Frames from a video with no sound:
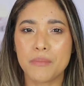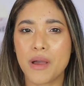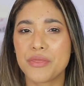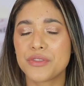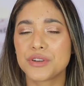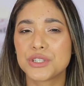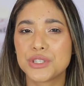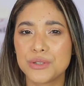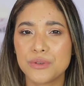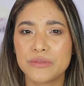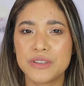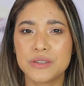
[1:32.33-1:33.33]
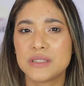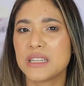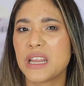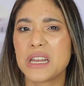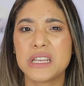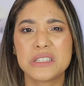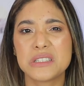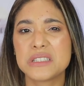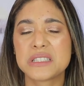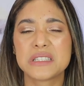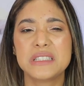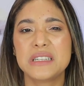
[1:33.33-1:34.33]
month or two of using it it
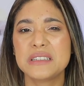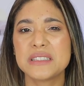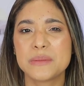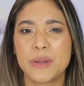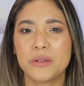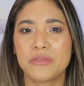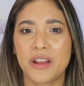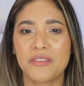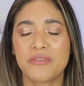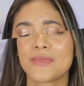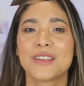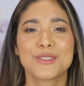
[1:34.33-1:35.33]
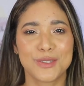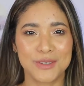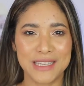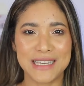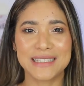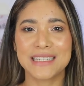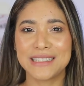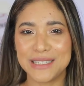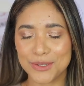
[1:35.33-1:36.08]
just didn't smell right for me so these